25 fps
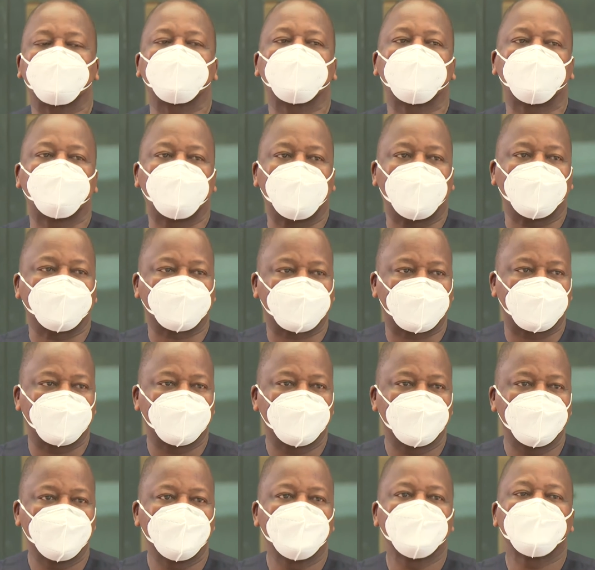a mask,
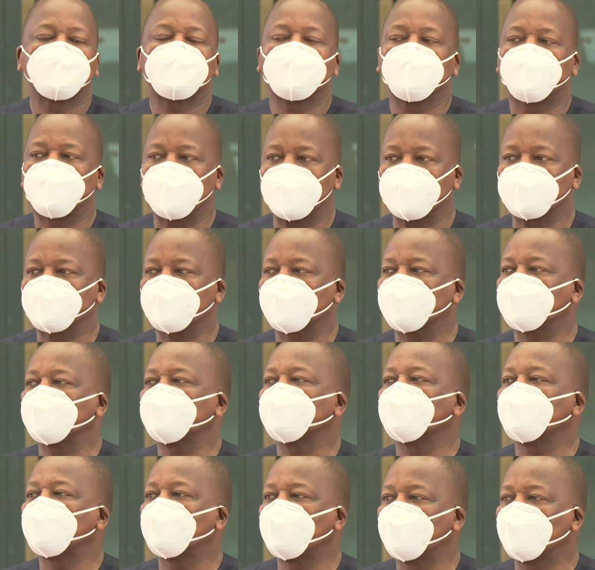the person
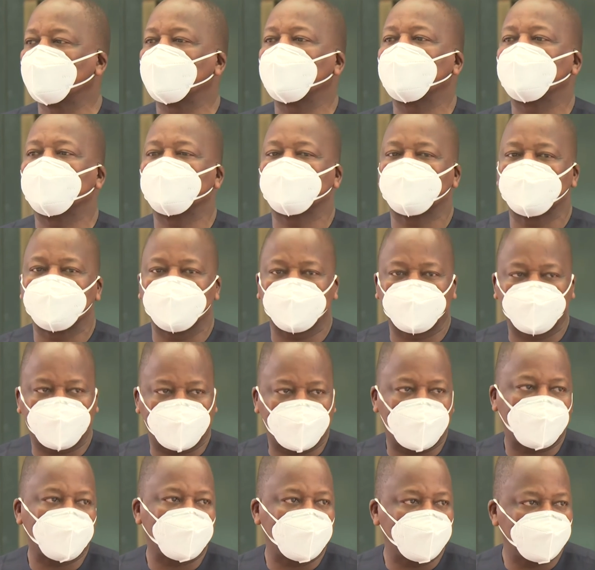who is in
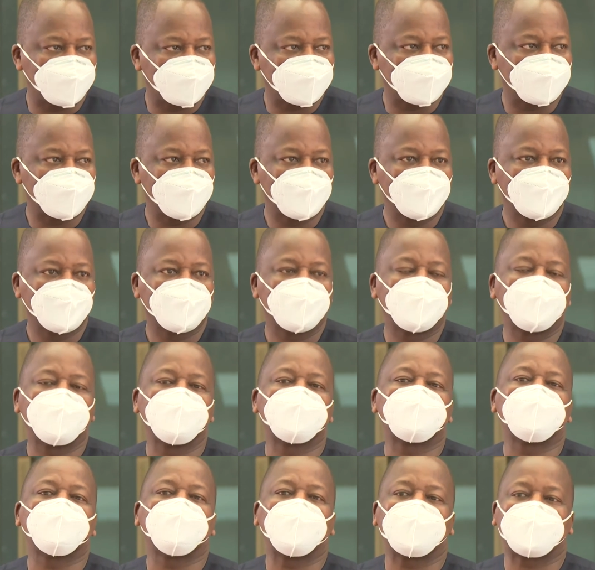problems
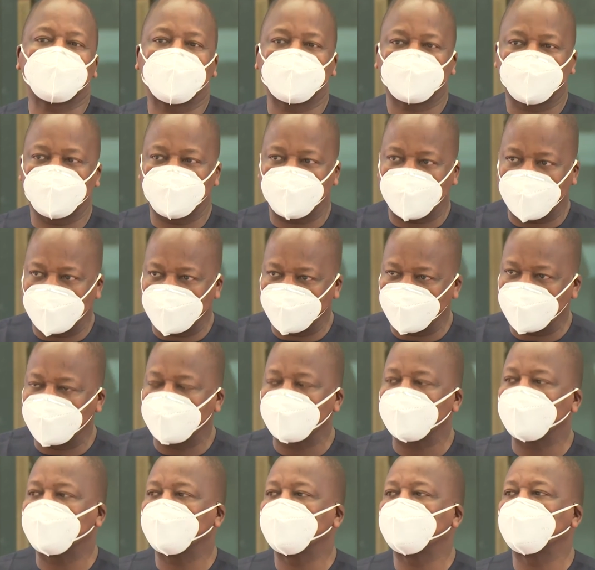is the matatu
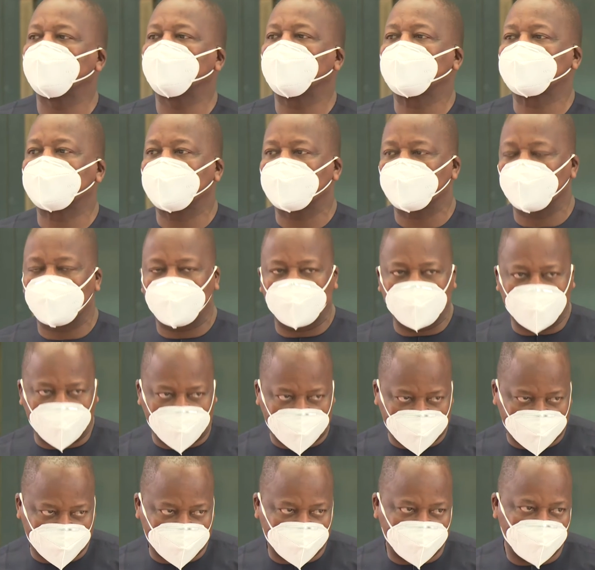driver and the matatu
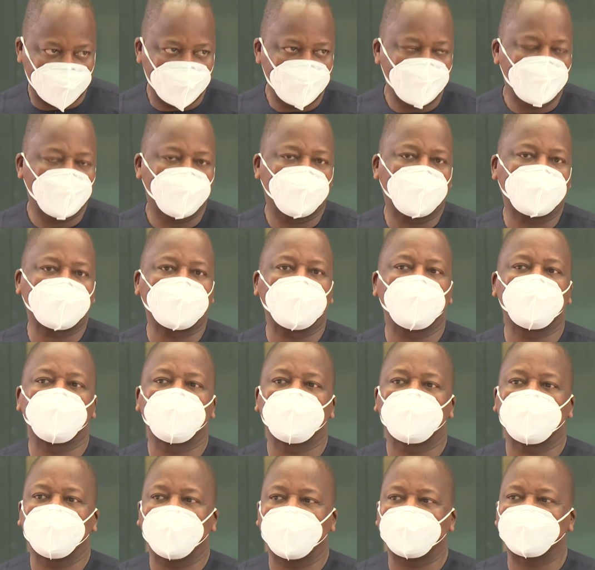conductor. But I
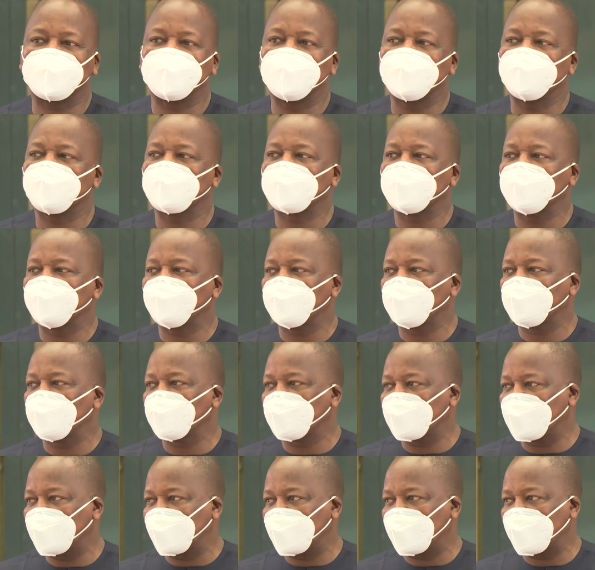will let them give you
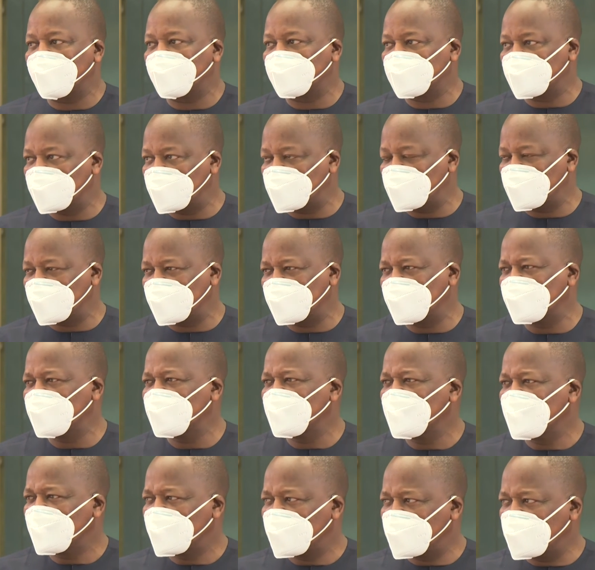their position.
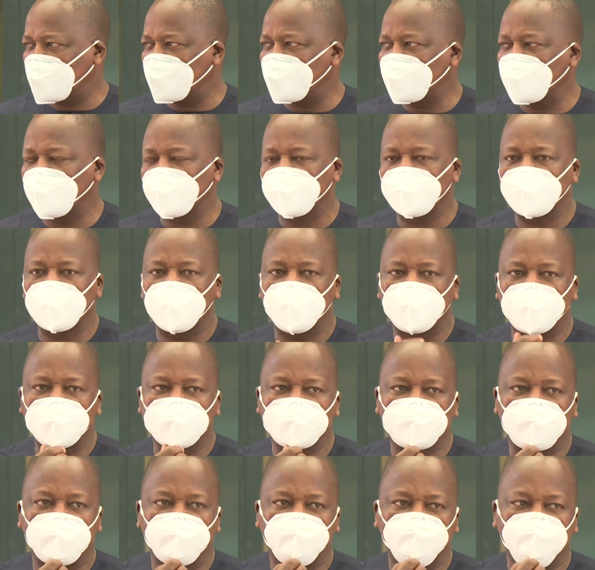They will be holding a press
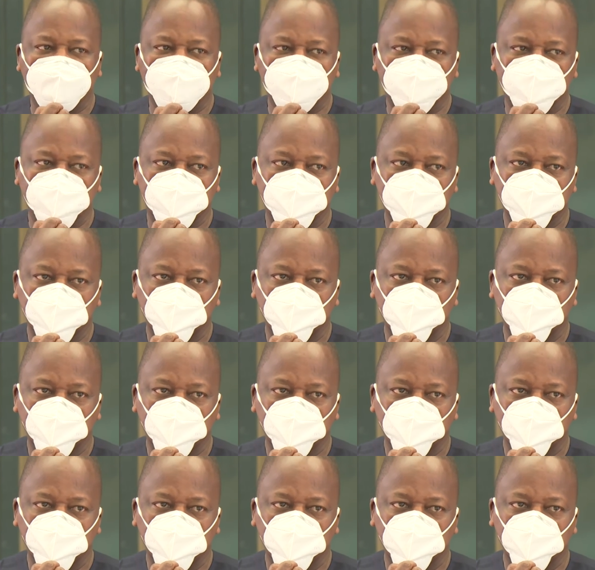conference,